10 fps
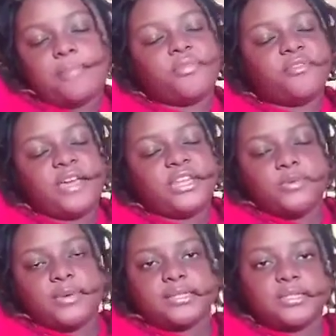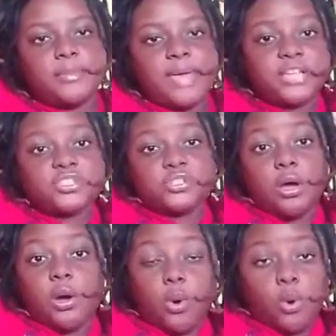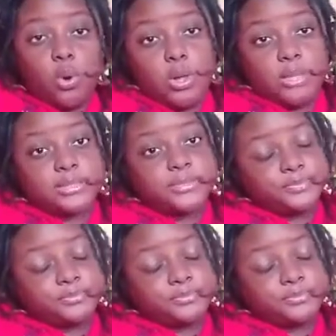provide you with some extra hold.